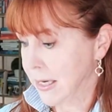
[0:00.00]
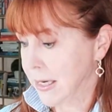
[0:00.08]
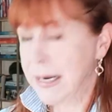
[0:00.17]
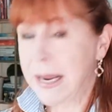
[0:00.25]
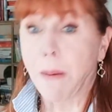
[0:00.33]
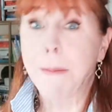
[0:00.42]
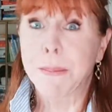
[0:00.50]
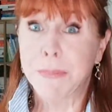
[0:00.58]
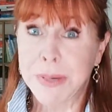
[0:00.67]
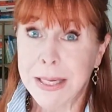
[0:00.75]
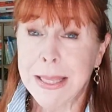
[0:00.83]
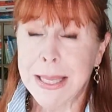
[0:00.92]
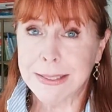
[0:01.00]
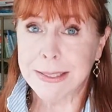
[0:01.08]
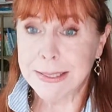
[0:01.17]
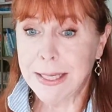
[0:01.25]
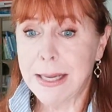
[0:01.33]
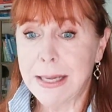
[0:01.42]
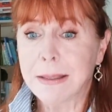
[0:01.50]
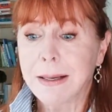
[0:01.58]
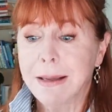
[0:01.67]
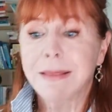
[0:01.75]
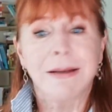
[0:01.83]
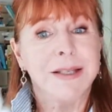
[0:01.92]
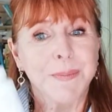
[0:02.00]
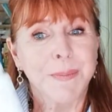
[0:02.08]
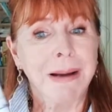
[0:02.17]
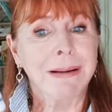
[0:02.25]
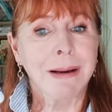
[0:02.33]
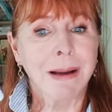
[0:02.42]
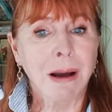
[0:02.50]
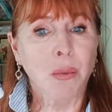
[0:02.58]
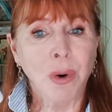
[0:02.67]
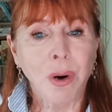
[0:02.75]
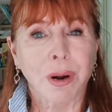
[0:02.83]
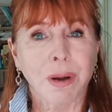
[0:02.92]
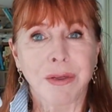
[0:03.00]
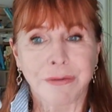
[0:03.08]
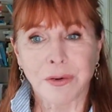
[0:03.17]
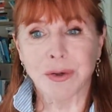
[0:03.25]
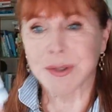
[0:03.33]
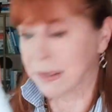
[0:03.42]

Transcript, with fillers: Now, being that said, this might not work the first